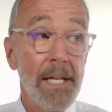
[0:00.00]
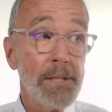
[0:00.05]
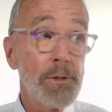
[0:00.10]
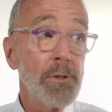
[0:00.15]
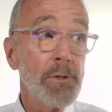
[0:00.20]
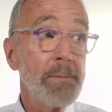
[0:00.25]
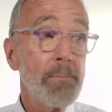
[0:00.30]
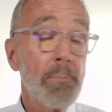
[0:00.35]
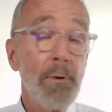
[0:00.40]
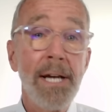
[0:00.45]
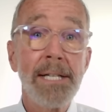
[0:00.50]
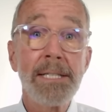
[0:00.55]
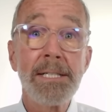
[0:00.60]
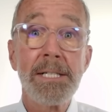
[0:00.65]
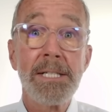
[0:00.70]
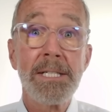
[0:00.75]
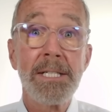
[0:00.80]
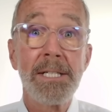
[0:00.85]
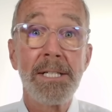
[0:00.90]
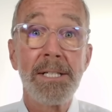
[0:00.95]
Like during
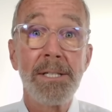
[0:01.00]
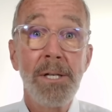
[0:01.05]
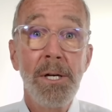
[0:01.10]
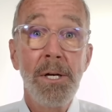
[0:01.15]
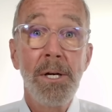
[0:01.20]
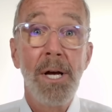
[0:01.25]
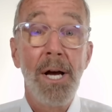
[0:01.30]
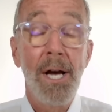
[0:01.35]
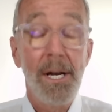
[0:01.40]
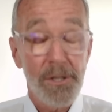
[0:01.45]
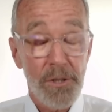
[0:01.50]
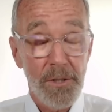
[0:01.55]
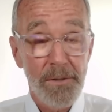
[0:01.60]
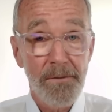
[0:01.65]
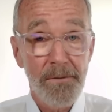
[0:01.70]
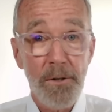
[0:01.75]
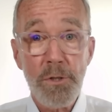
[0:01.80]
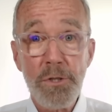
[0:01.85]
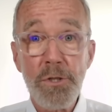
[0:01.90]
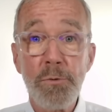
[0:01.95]
pregnancy,
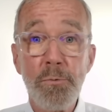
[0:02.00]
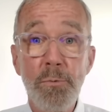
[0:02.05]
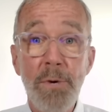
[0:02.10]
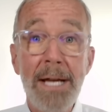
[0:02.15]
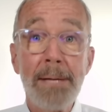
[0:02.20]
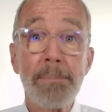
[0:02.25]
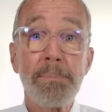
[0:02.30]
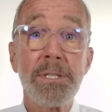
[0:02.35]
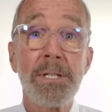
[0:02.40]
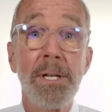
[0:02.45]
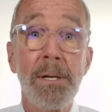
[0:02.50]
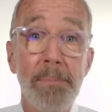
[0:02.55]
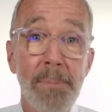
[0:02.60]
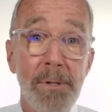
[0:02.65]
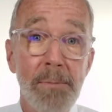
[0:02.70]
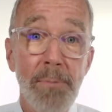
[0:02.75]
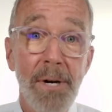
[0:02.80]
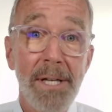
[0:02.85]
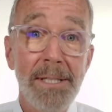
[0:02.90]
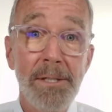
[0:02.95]
conversion ramps up.
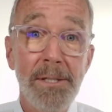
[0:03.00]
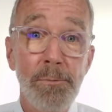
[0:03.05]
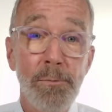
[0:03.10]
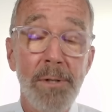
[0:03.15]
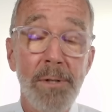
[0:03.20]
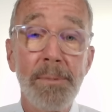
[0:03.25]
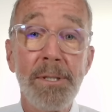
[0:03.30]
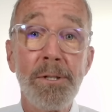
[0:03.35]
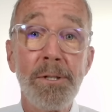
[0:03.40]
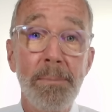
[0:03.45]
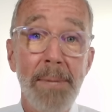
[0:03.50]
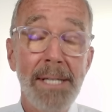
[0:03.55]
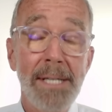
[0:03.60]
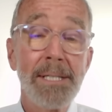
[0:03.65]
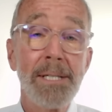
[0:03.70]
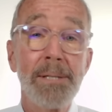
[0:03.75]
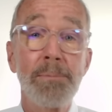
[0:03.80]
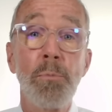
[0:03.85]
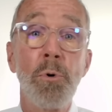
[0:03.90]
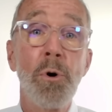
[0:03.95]
Pregnant women are
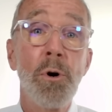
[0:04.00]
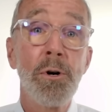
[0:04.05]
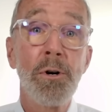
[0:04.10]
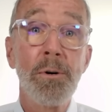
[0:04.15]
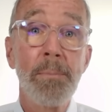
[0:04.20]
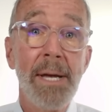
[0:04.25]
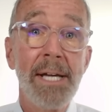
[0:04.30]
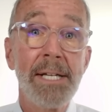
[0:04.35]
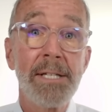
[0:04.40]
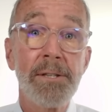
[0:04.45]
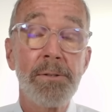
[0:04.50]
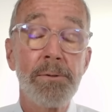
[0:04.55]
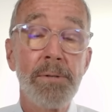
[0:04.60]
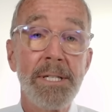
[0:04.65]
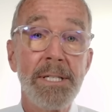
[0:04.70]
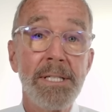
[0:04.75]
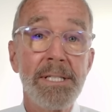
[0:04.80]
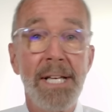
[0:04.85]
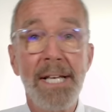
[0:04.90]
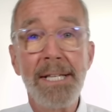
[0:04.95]
making more
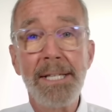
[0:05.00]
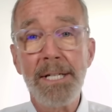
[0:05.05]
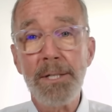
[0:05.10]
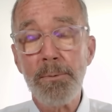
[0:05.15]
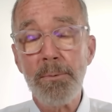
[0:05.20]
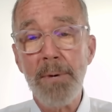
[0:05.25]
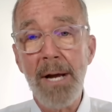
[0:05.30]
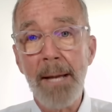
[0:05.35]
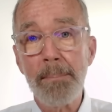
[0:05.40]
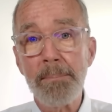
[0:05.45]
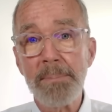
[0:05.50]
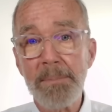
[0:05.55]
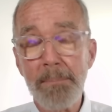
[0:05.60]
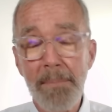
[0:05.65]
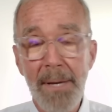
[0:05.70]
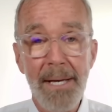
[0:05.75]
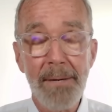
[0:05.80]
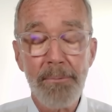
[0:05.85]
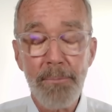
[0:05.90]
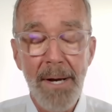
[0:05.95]
omega-3s and then it ramps
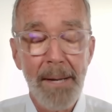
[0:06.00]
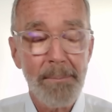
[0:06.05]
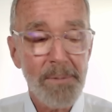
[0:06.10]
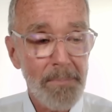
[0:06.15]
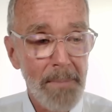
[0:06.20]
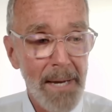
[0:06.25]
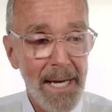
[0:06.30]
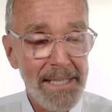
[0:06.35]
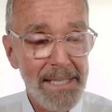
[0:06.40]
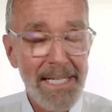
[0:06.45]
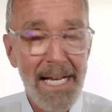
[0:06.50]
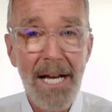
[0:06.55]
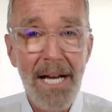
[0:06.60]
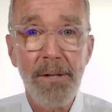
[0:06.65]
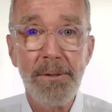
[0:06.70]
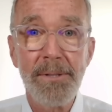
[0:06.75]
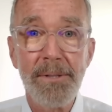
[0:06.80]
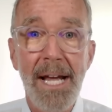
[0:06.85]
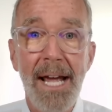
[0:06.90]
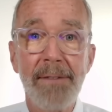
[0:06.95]
back, ramps back
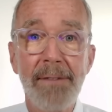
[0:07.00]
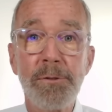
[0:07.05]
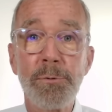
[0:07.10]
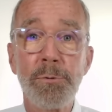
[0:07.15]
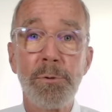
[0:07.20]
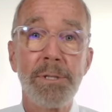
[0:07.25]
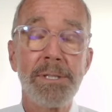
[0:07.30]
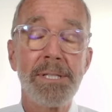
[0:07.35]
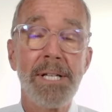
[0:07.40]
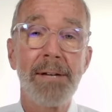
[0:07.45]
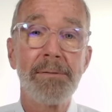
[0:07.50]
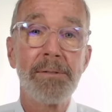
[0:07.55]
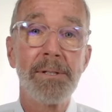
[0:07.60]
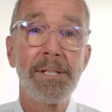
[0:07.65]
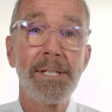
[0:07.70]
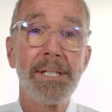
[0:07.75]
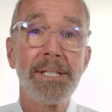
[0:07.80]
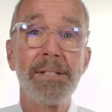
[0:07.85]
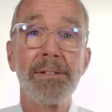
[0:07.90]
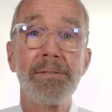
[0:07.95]
down afterwards after
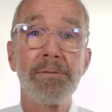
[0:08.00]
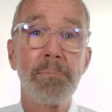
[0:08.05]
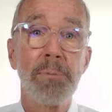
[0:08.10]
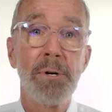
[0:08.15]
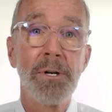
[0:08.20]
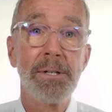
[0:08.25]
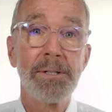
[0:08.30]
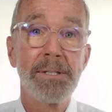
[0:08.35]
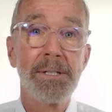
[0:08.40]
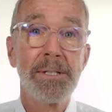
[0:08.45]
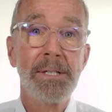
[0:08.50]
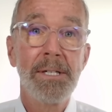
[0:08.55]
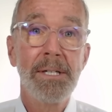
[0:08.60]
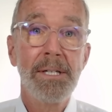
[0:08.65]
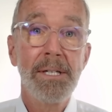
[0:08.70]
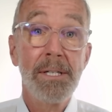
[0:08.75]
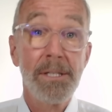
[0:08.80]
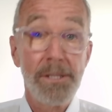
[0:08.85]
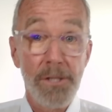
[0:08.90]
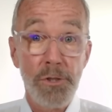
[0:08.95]
they give birth.
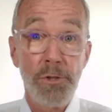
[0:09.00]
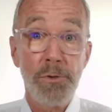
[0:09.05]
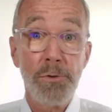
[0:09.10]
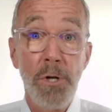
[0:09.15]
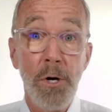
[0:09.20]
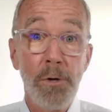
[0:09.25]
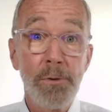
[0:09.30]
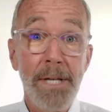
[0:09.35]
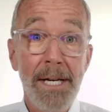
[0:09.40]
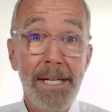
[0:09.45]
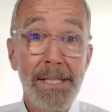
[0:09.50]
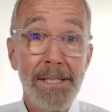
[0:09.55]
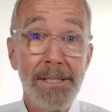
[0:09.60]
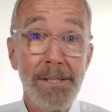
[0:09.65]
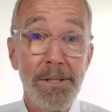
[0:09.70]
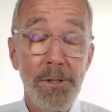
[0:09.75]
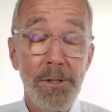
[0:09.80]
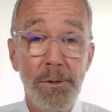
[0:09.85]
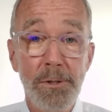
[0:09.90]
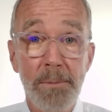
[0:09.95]
Did you know that?
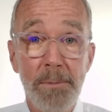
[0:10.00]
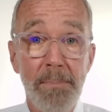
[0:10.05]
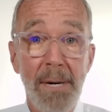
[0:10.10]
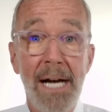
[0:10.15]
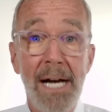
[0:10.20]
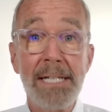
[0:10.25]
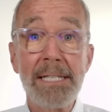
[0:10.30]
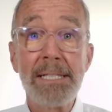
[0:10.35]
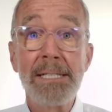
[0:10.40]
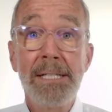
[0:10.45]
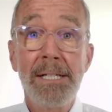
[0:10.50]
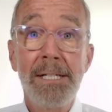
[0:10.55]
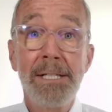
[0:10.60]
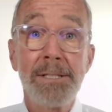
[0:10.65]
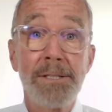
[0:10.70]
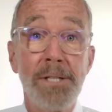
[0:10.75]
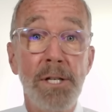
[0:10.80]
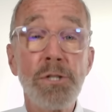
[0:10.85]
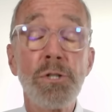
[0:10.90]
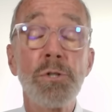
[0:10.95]
Did you know your body
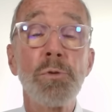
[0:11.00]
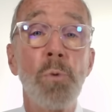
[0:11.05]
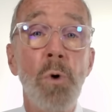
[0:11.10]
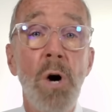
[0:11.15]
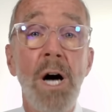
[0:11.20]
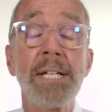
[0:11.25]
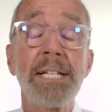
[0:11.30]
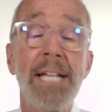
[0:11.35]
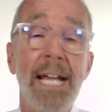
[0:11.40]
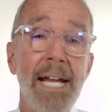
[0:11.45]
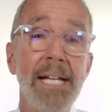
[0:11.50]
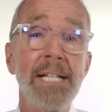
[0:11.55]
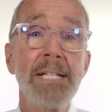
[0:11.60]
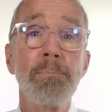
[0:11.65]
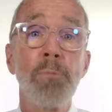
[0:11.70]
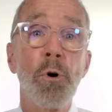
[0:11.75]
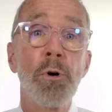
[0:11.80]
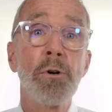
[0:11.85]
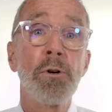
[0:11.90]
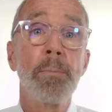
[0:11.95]
doesn't want any
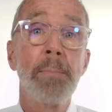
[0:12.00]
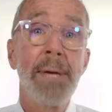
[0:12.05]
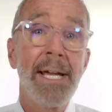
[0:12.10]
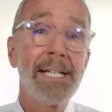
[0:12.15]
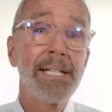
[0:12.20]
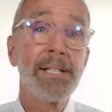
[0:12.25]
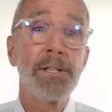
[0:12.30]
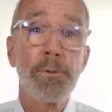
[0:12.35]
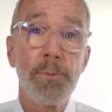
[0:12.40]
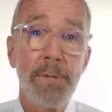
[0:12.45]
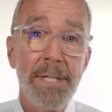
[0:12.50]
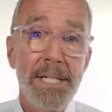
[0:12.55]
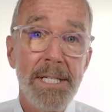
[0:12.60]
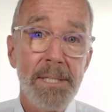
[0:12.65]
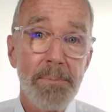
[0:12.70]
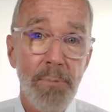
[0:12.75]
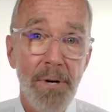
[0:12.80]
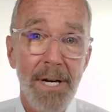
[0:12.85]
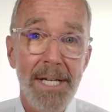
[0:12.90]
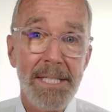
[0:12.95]
more omega
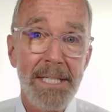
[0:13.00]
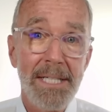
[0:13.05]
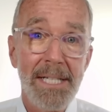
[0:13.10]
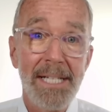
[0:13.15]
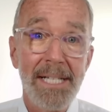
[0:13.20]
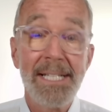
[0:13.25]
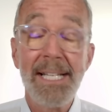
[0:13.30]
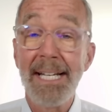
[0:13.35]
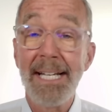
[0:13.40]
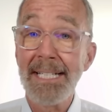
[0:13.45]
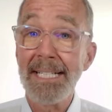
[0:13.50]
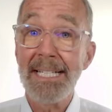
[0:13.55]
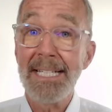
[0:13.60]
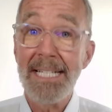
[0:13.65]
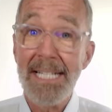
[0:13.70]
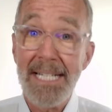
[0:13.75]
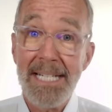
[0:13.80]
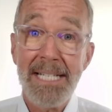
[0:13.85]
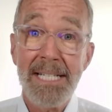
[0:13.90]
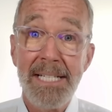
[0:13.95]
3s present than it
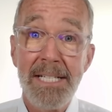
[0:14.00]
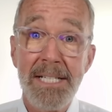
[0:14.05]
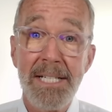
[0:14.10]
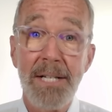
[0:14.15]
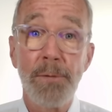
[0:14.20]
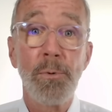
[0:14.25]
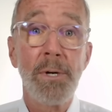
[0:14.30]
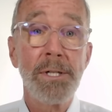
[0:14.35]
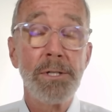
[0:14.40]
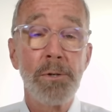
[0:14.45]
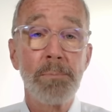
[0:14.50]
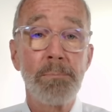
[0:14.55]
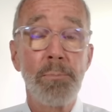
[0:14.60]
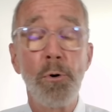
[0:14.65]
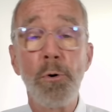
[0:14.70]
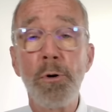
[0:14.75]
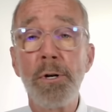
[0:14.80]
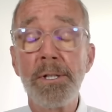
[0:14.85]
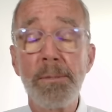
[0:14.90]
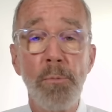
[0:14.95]
needs? And when you're
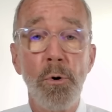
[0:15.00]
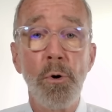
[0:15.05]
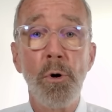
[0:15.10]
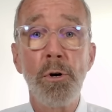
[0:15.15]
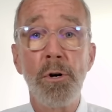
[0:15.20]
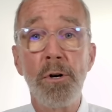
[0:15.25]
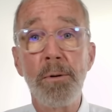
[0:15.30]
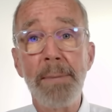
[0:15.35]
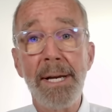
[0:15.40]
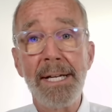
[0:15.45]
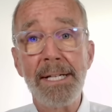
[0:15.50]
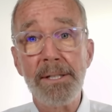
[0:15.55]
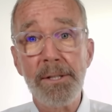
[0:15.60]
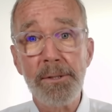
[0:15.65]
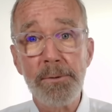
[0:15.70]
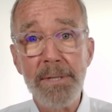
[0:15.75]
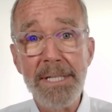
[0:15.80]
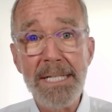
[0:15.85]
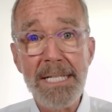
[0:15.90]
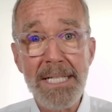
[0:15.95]
pouring more omega
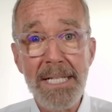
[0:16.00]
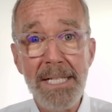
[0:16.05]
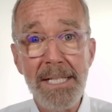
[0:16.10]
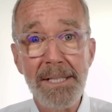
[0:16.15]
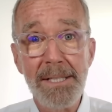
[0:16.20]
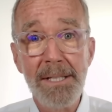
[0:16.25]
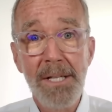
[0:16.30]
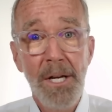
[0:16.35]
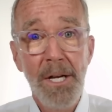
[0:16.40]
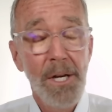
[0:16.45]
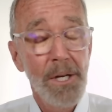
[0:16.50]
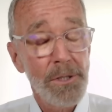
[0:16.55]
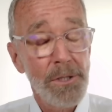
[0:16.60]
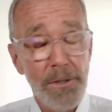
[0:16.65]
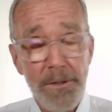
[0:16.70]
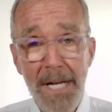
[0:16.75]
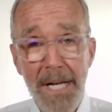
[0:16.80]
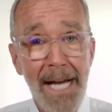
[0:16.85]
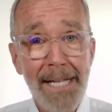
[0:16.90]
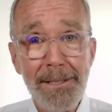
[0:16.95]
3s in,
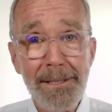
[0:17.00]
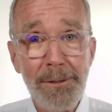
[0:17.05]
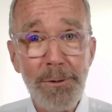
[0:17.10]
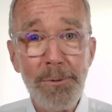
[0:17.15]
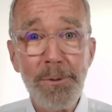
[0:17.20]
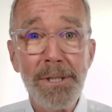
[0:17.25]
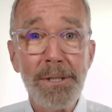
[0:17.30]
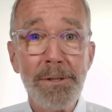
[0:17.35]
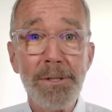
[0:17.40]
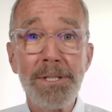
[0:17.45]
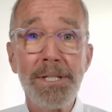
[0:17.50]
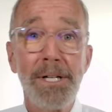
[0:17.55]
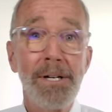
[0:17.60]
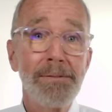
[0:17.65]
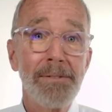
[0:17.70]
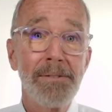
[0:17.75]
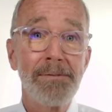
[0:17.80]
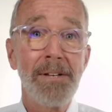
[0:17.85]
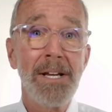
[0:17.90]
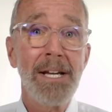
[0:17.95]
you're not doing
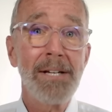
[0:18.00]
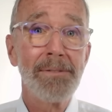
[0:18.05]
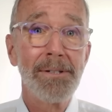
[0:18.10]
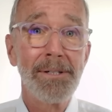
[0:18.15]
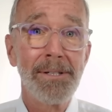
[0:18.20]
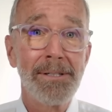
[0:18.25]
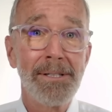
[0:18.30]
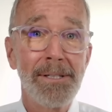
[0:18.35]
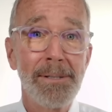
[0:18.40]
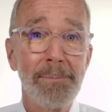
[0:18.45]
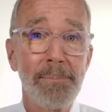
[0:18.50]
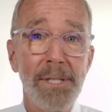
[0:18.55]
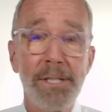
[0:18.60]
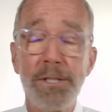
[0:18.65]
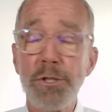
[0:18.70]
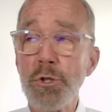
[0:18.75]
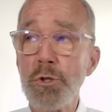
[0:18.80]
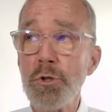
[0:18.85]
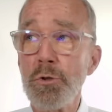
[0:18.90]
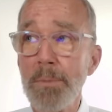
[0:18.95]
yourself a favor
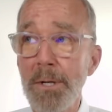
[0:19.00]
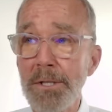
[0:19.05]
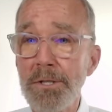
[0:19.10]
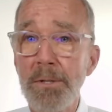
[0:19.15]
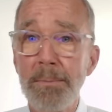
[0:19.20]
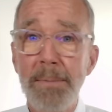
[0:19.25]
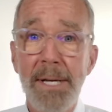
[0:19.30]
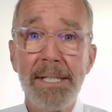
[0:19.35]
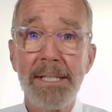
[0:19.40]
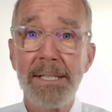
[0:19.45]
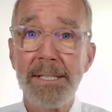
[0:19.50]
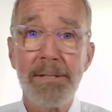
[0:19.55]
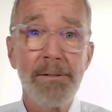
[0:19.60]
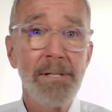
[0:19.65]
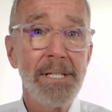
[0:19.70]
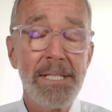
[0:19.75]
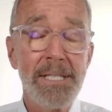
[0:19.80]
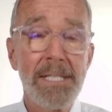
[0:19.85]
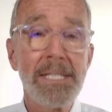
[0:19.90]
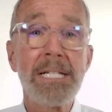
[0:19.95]
because too much omega
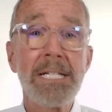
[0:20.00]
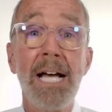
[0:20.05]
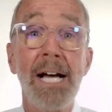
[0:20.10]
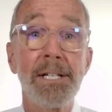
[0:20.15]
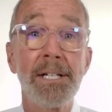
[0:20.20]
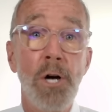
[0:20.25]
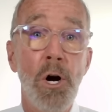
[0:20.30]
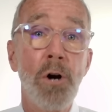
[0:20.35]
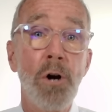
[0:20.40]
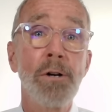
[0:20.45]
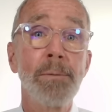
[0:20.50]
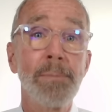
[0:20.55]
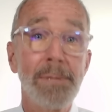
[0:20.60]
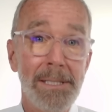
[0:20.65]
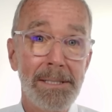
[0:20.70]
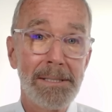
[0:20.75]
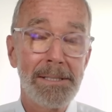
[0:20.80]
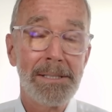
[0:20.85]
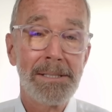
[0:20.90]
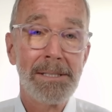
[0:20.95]
3s is not
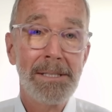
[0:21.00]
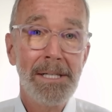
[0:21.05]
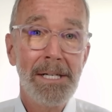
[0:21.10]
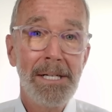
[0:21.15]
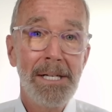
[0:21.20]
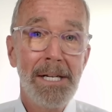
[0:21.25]
harmless.